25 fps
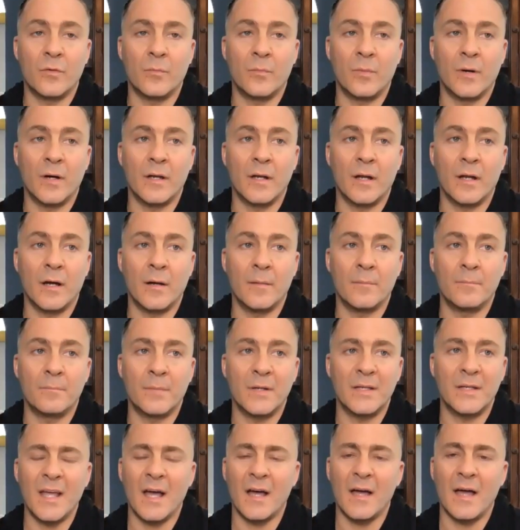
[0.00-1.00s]
But
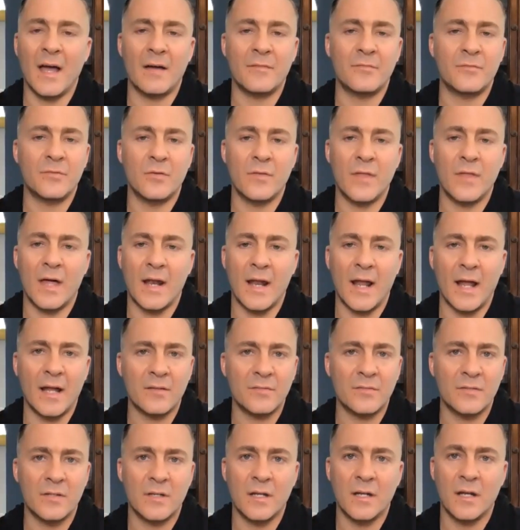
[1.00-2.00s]
yeah, after that
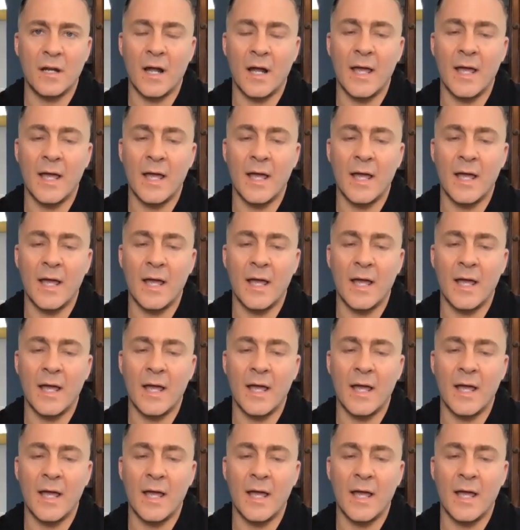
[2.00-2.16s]
accident,